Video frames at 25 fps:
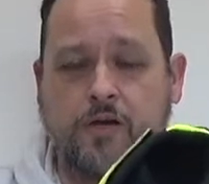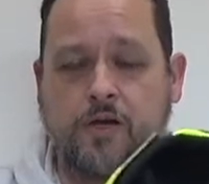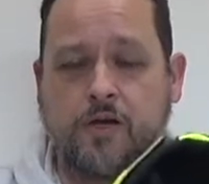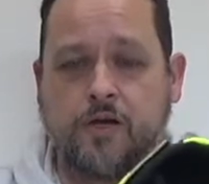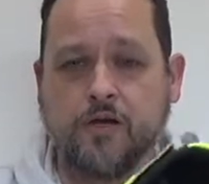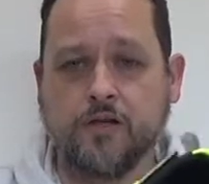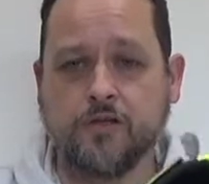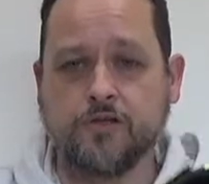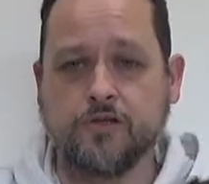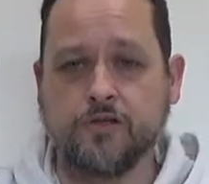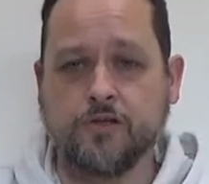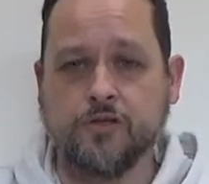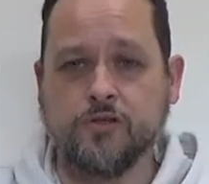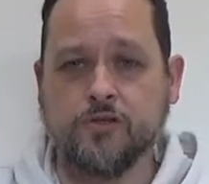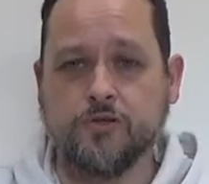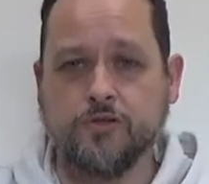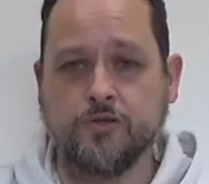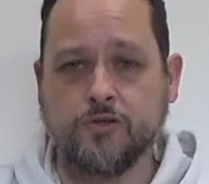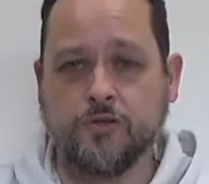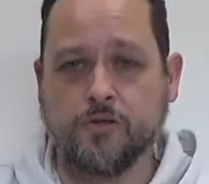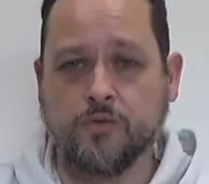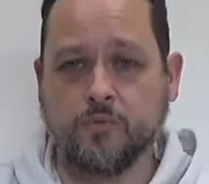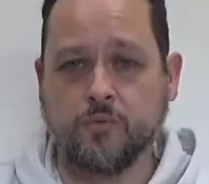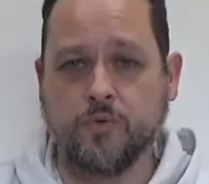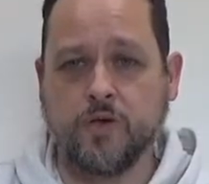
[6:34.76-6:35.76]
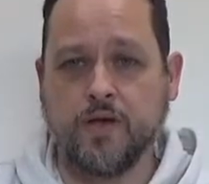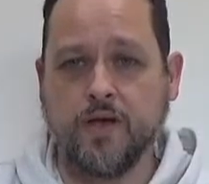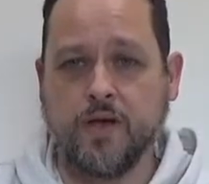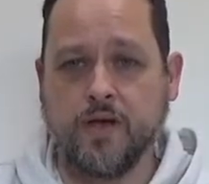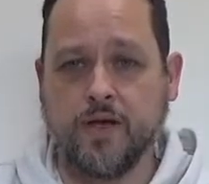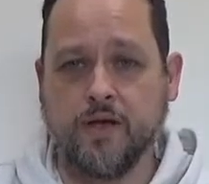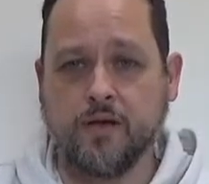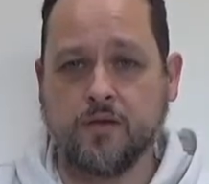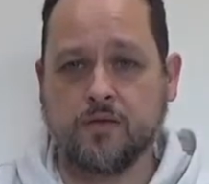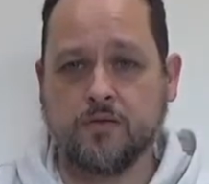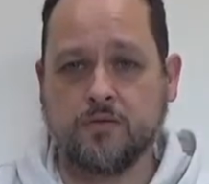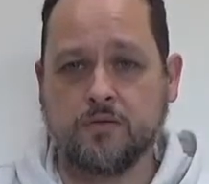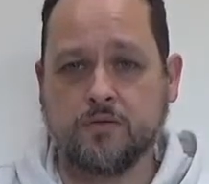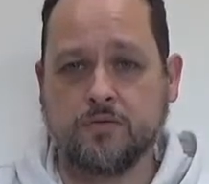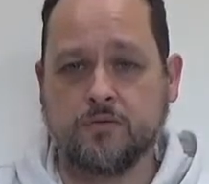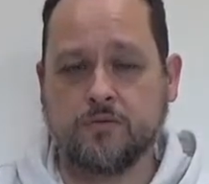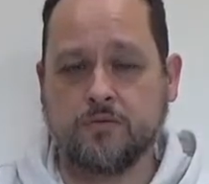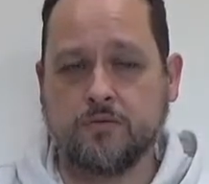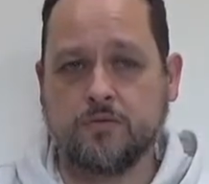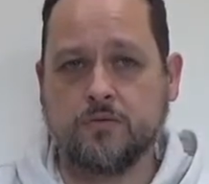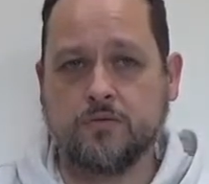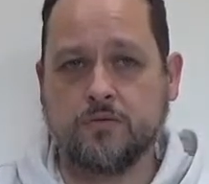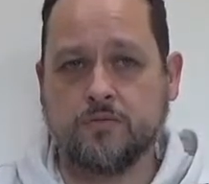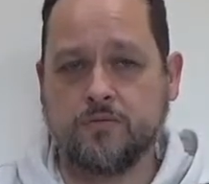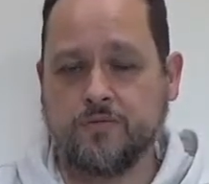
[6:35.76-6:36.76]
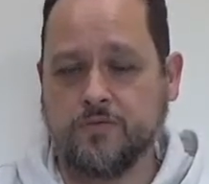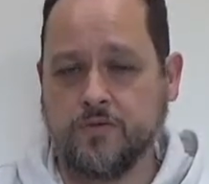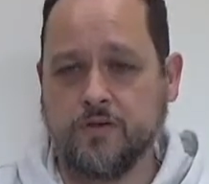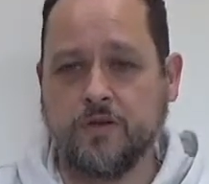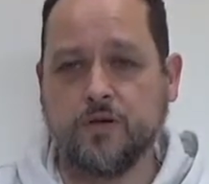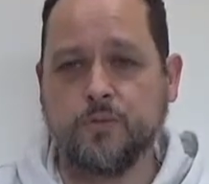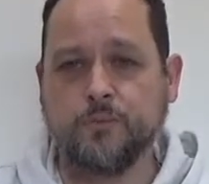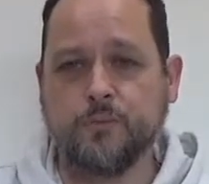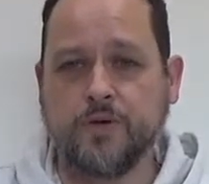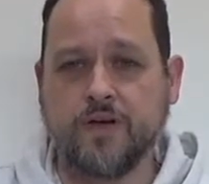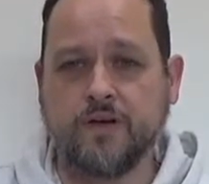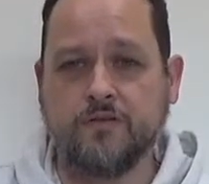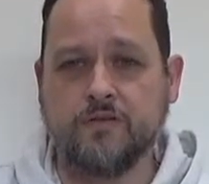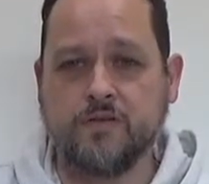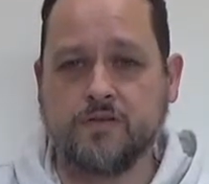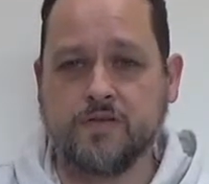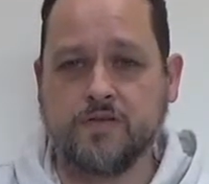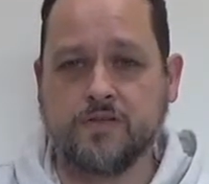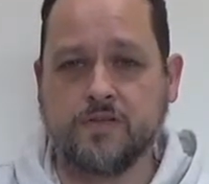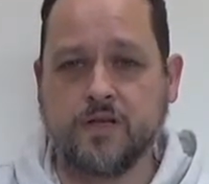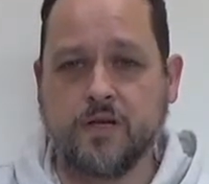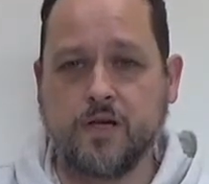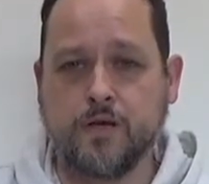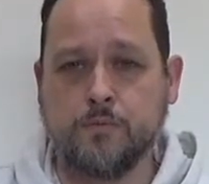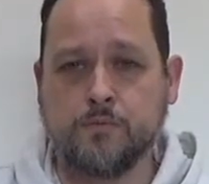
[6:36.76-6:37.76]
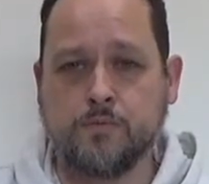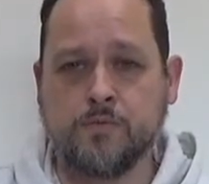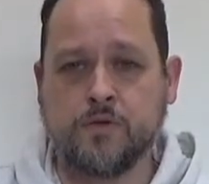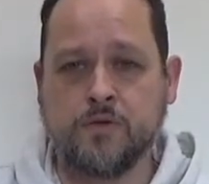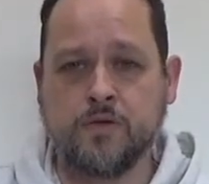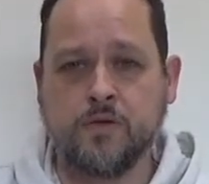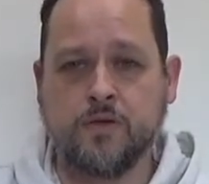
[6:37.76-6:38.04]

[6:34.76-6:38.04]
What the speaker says: shoes you'd wear for long periods of time.